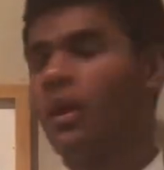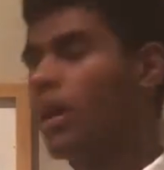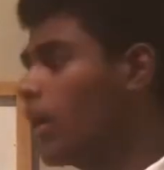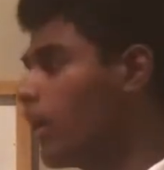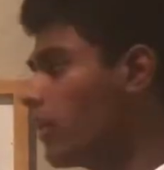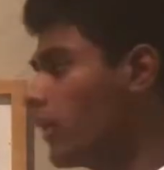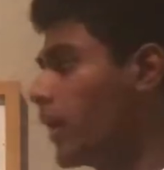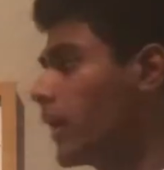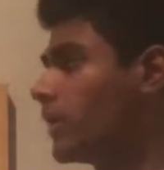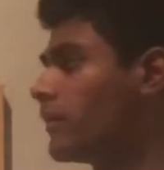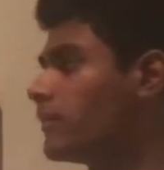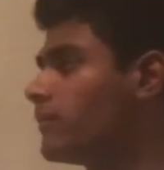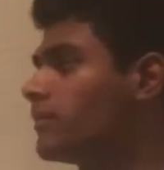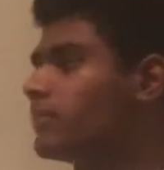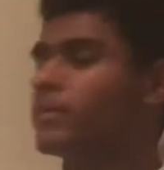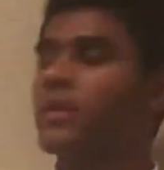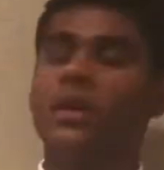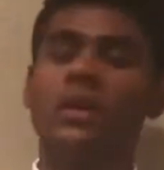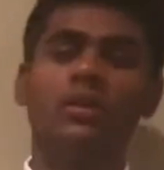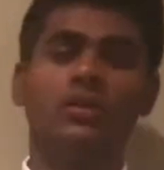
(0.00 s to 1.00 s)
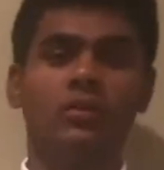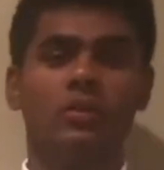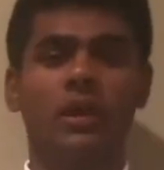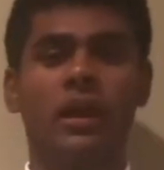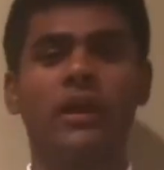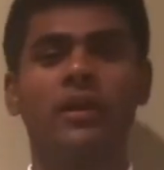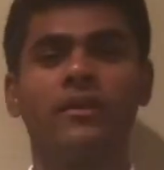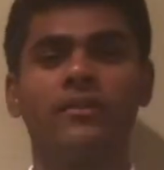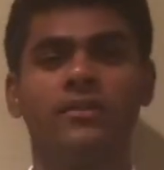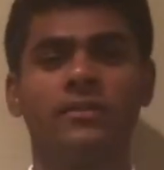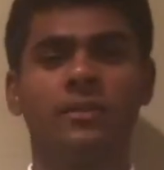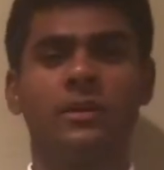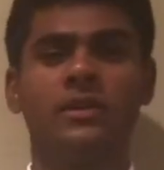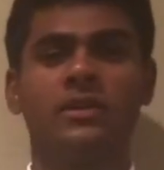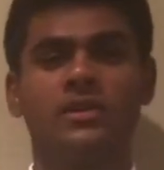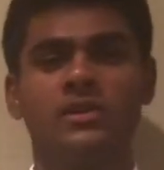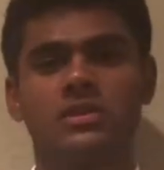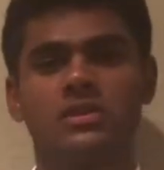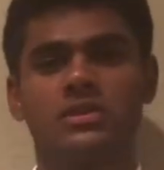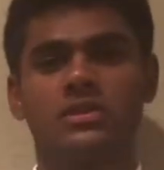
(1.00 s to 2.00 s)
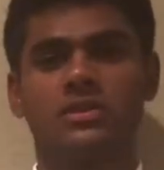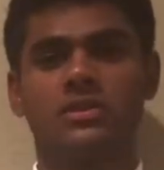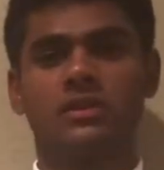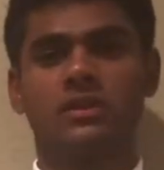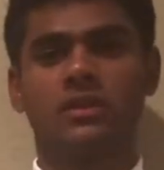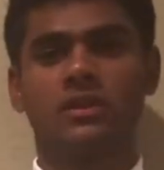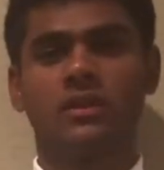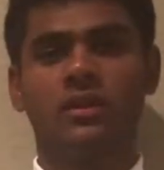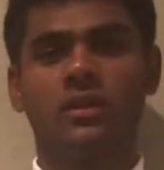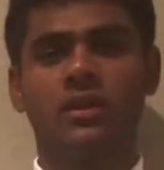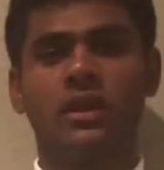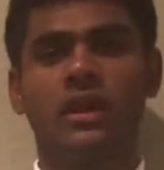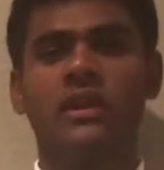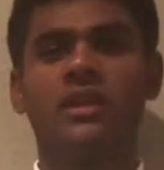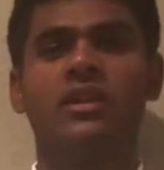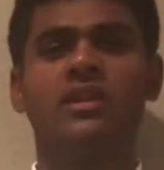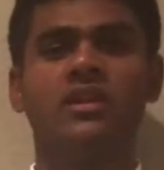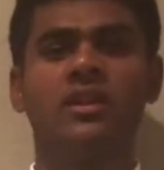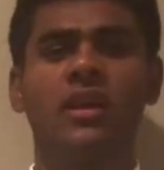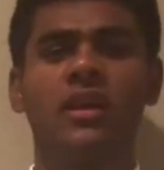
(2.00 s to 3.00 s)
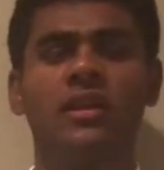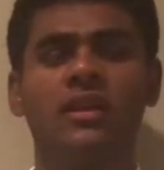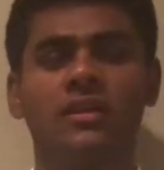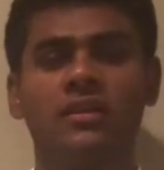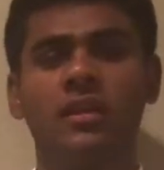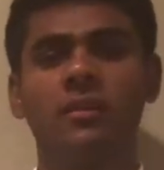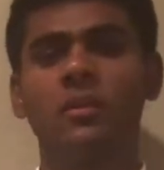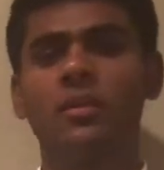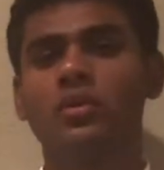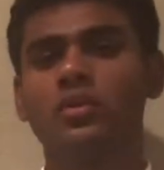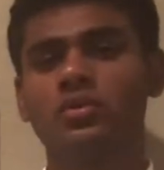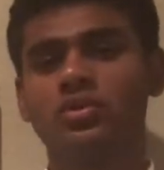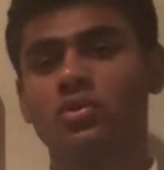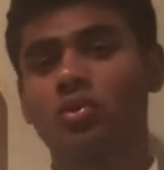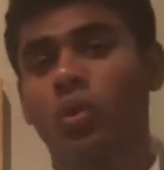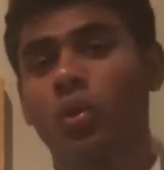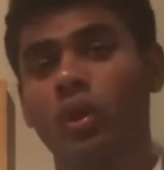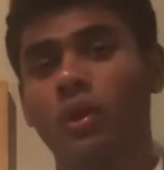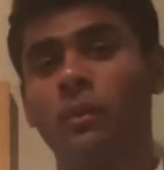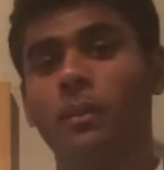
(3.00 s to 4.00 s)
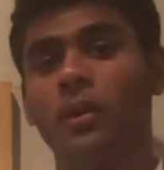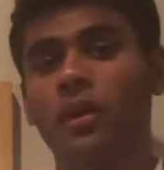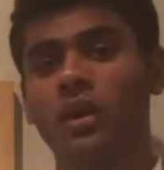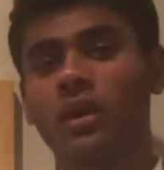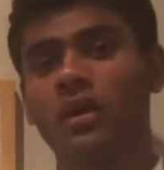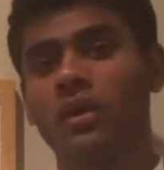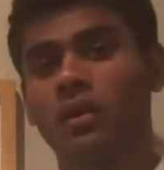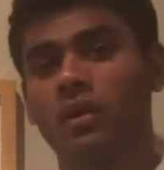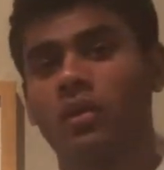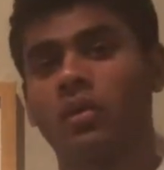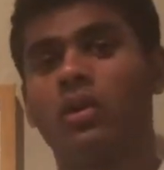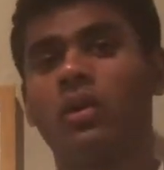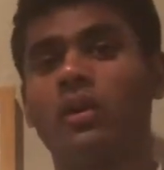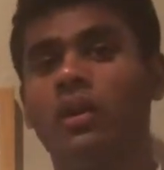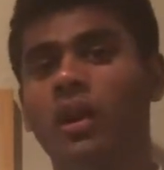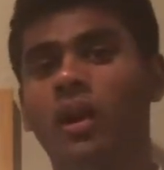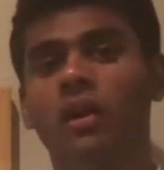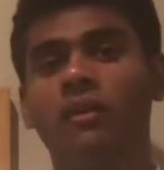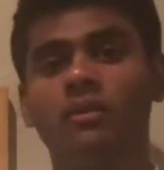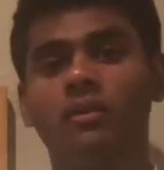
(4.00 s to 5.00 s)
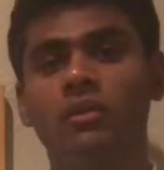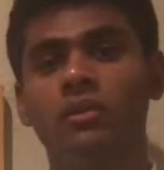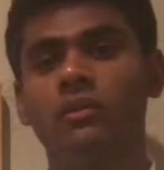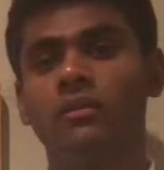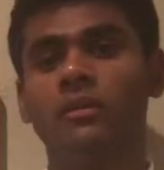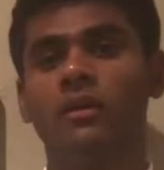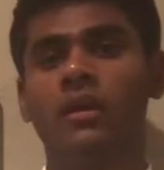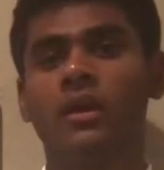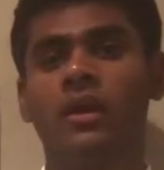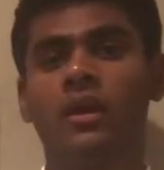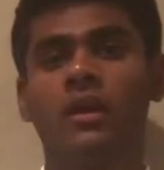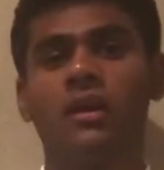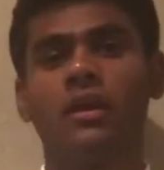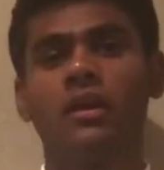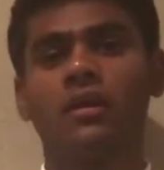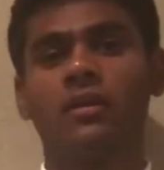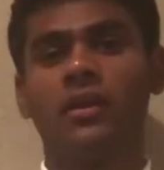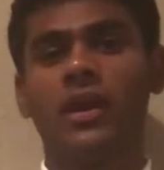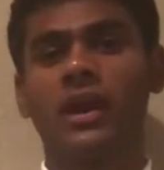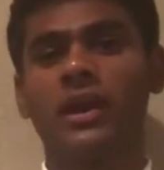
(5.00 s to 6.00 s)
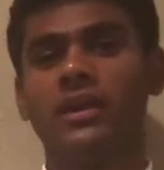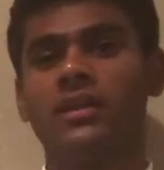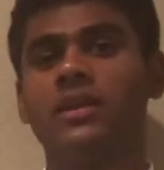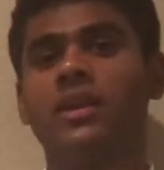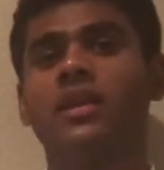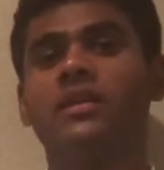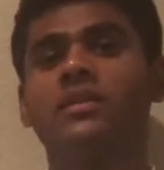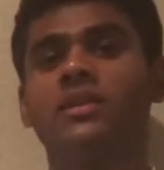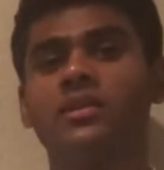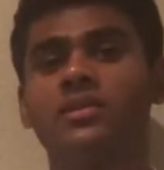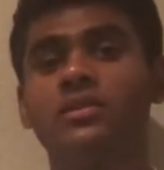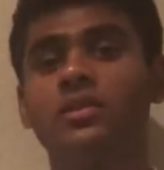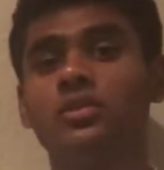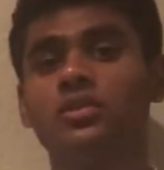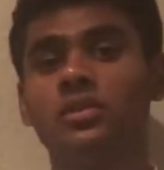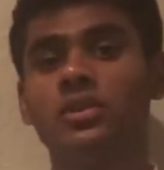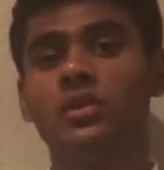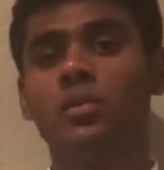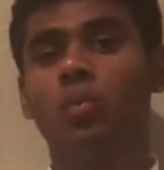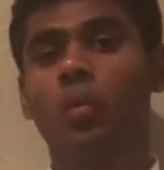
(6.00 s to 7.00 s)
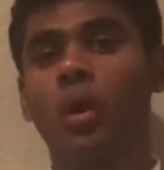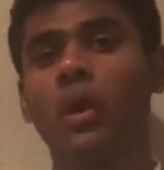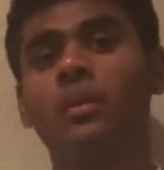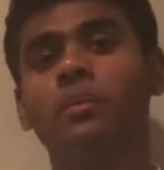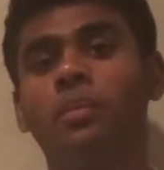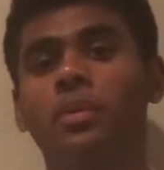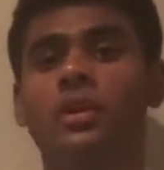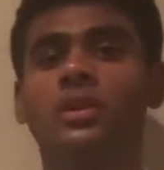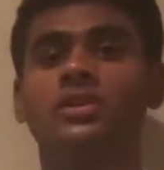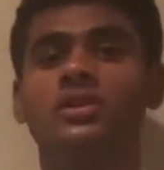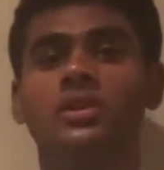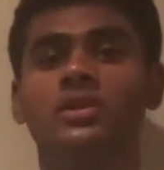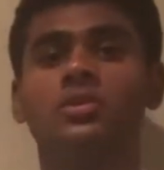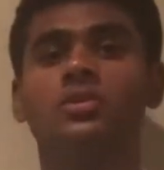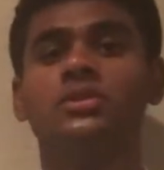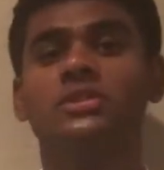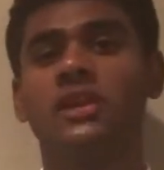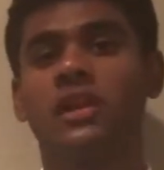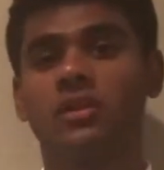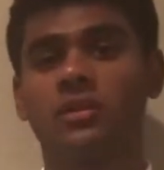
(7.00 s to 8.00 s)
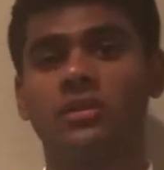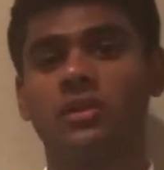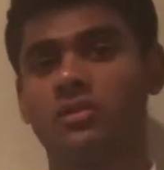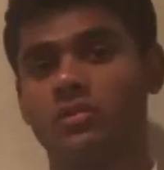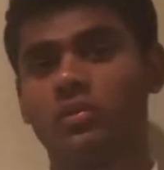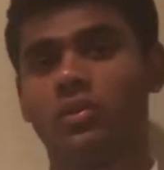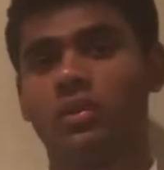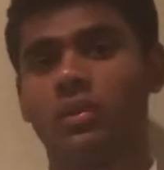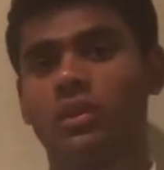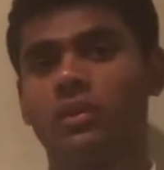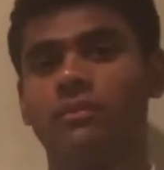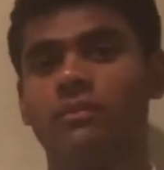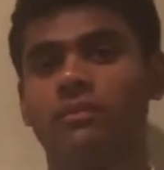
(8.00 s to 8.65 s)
Alright, so narrative speeches. In a typical storybook or a novel, right, there's usually one person who's telling the story.